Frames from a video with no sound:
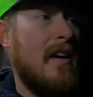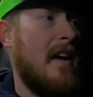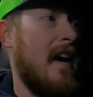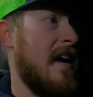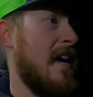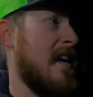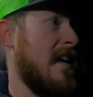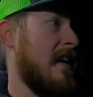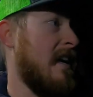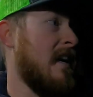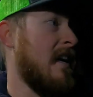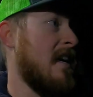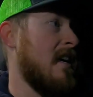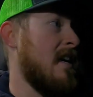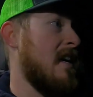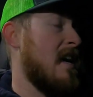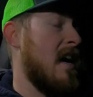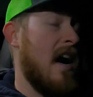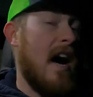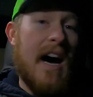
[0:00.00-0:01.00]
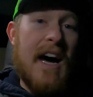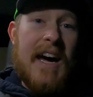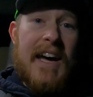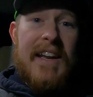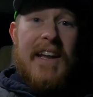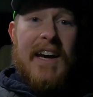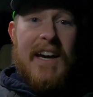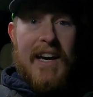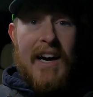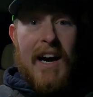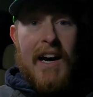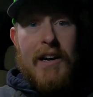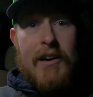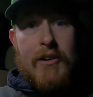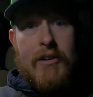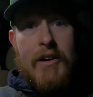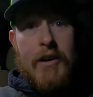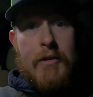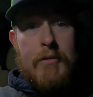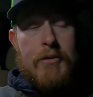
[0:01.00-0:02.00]
And I had that
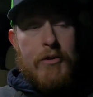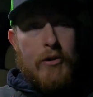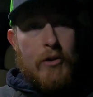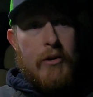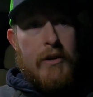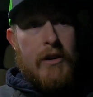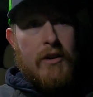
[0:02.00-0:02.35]
coyote come through